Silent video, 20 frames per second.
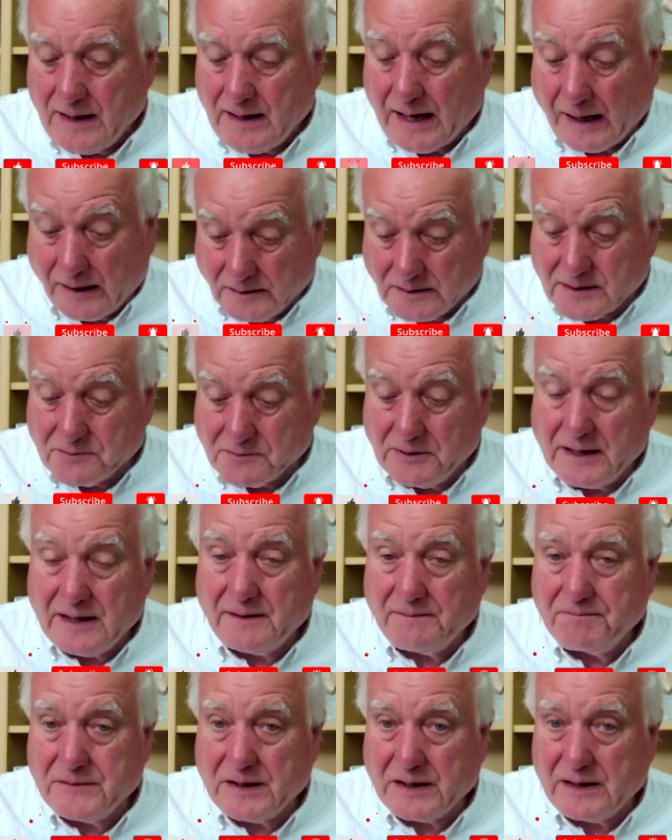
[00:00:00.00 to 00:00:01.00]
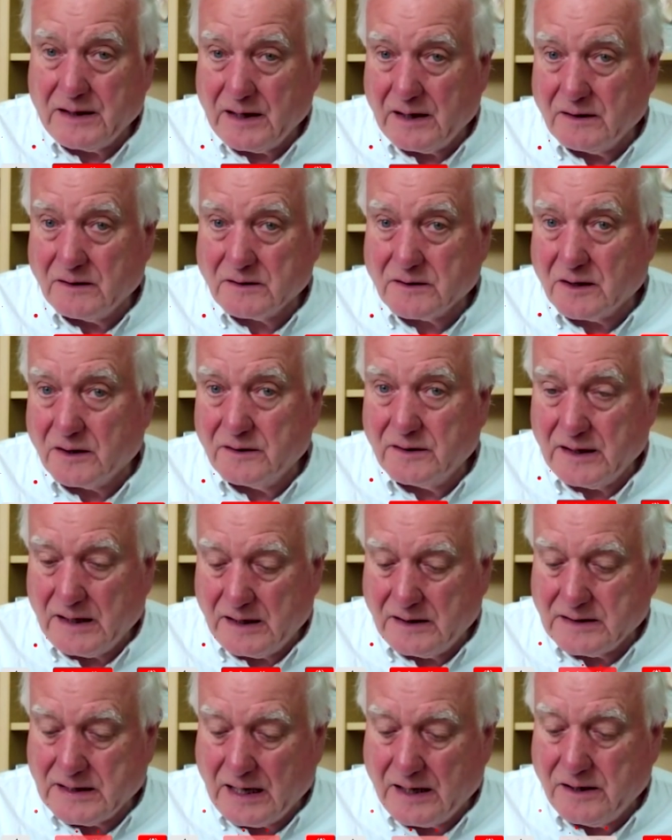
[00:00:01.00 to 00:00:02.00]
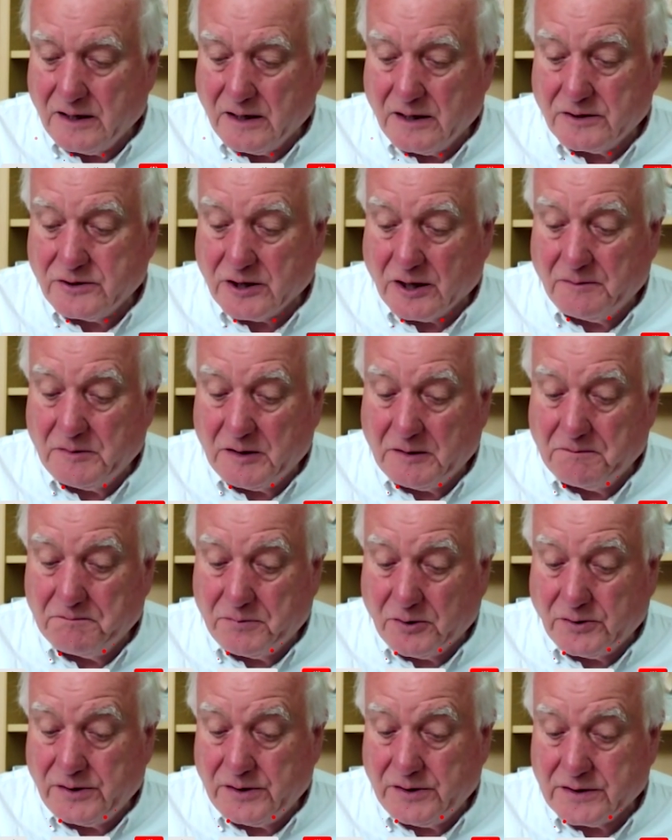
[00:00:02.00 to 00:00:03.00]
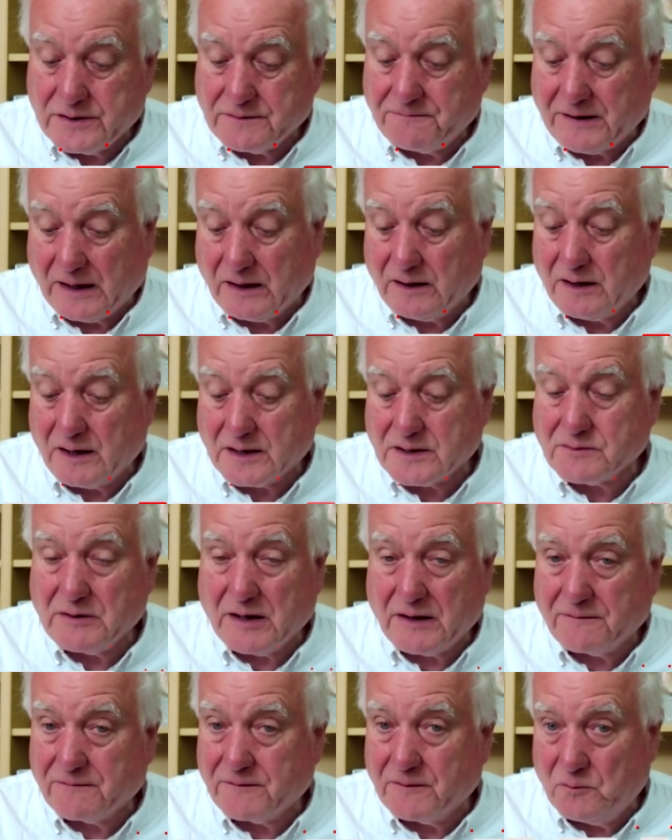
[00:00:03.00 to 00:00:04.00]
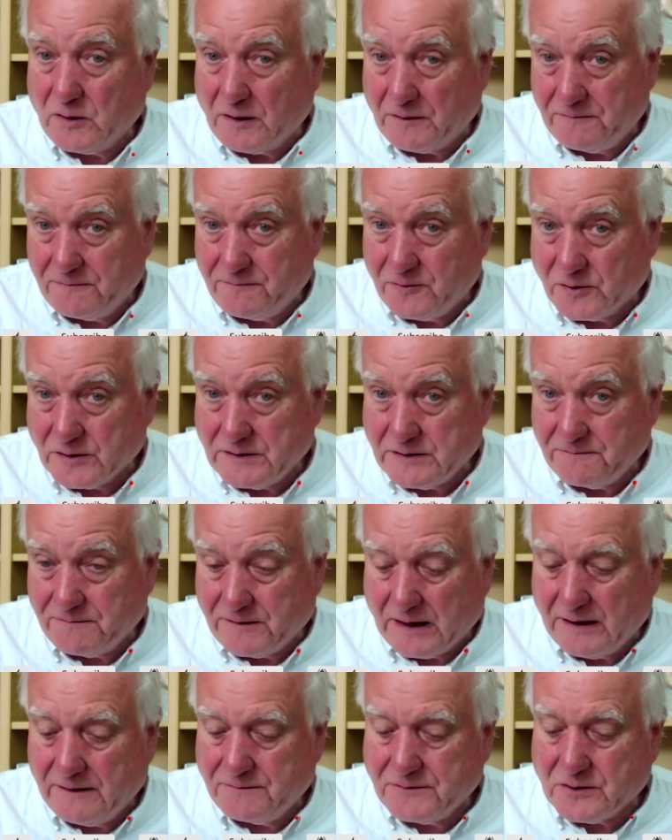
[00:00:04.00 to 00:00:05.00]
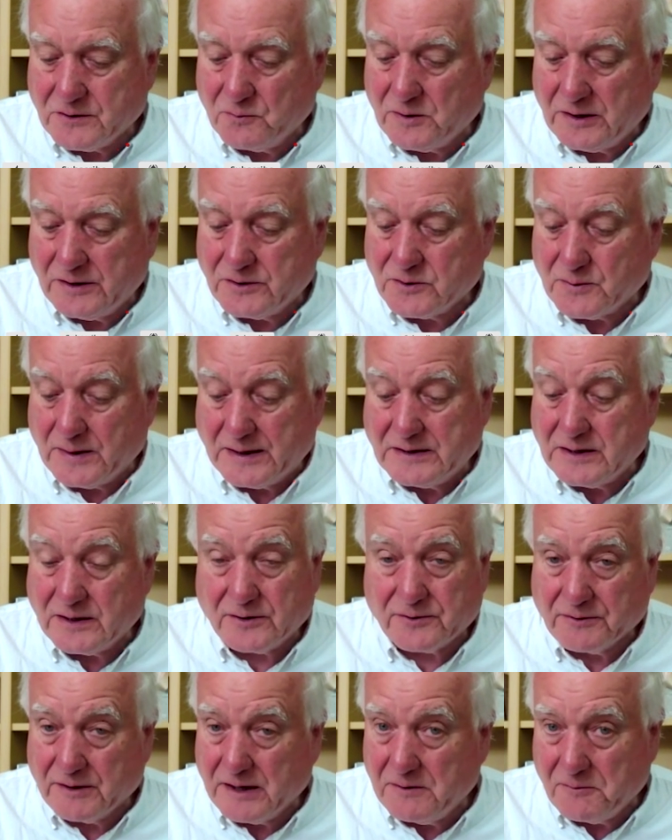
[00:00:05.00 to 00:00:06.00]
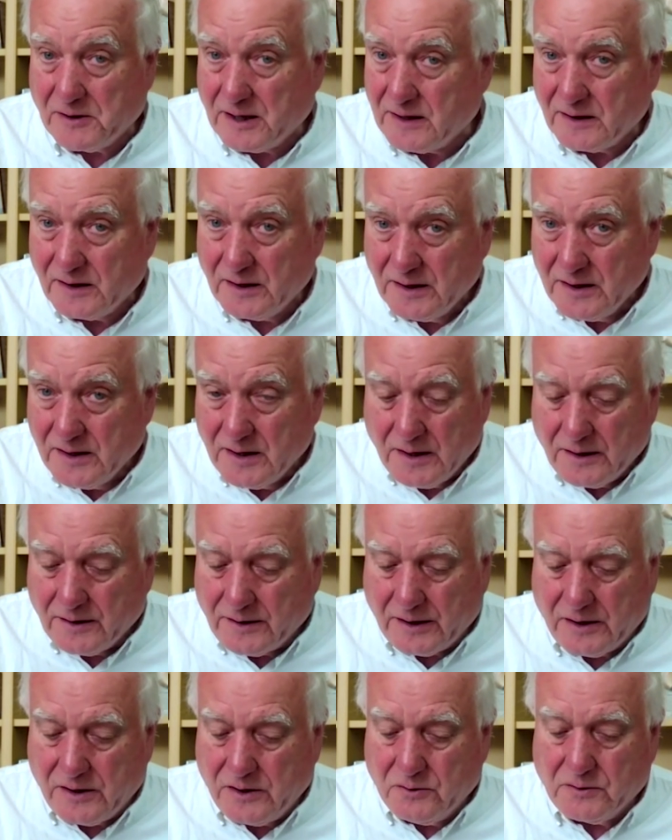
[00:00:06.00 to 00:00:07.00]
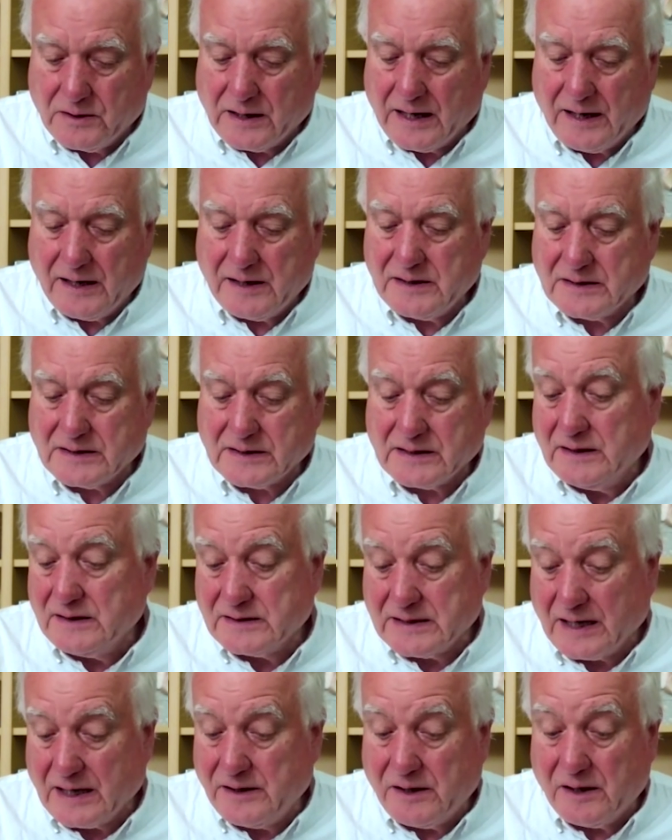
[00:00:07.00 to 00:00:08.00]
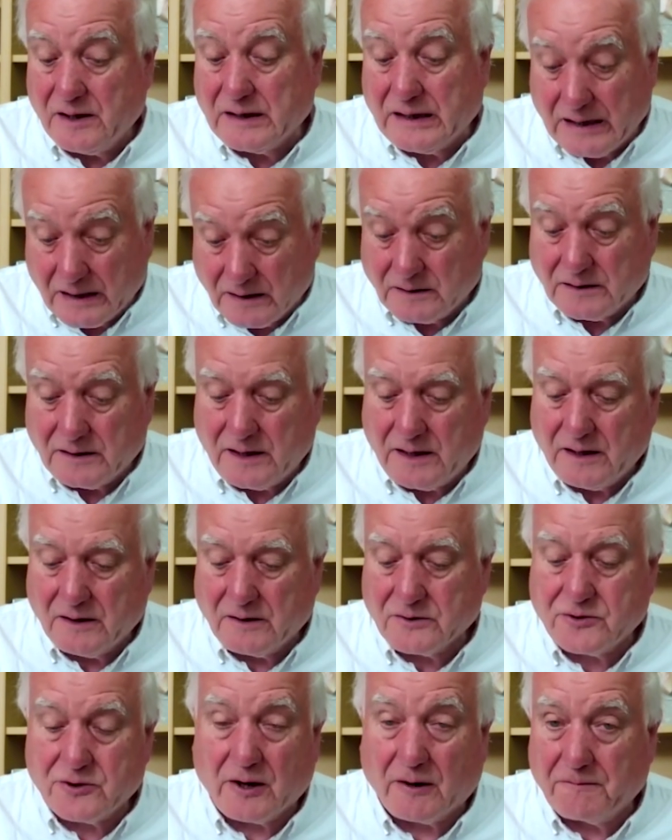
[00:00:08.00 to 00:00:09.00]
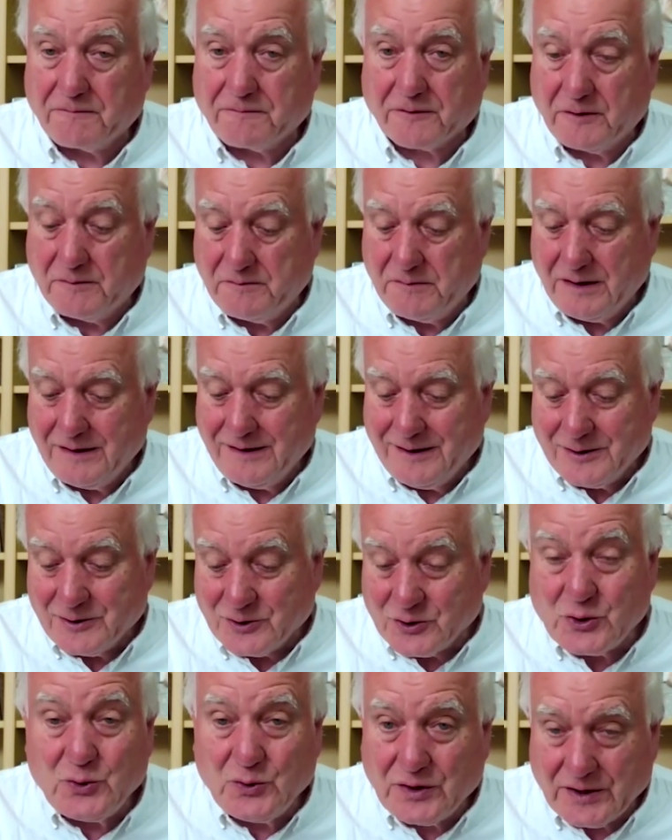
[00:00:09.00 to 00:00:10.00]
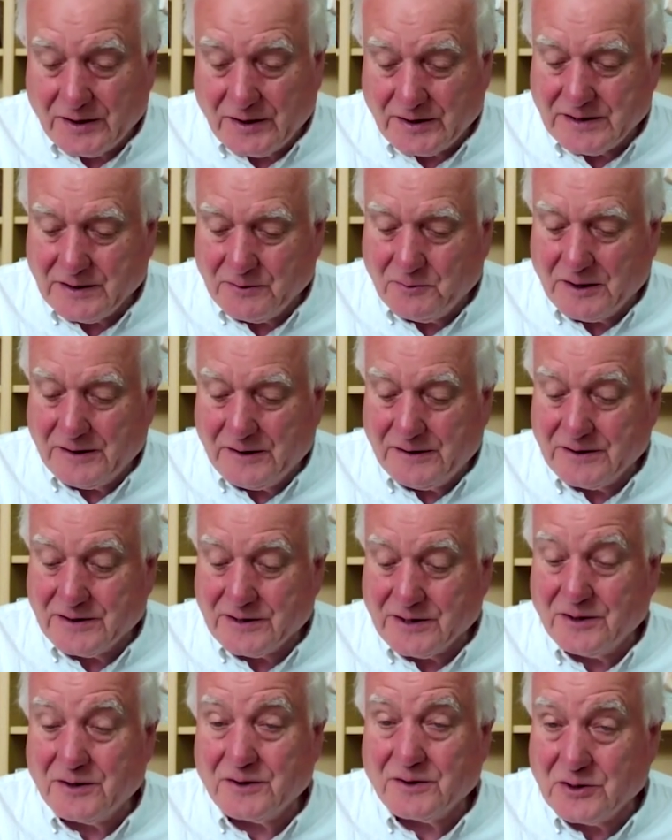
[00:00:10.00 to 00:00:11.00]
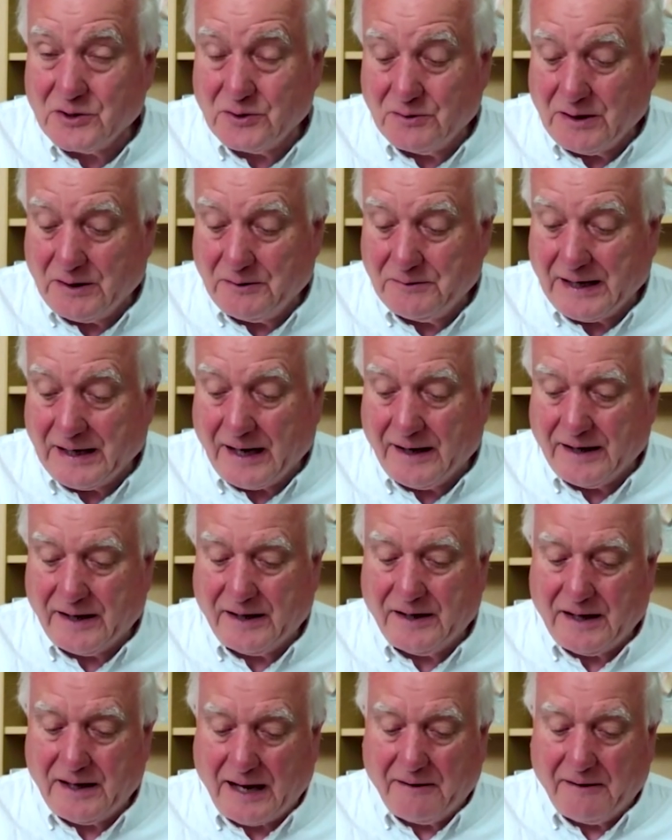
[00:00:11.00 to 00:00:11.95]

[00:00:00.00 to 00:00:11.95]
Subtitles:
Elsewhere, the yield on the 10-year German Bund fell last week from 145 to 123, while the UK's 10-year gilt yield dropped from 231 to 209.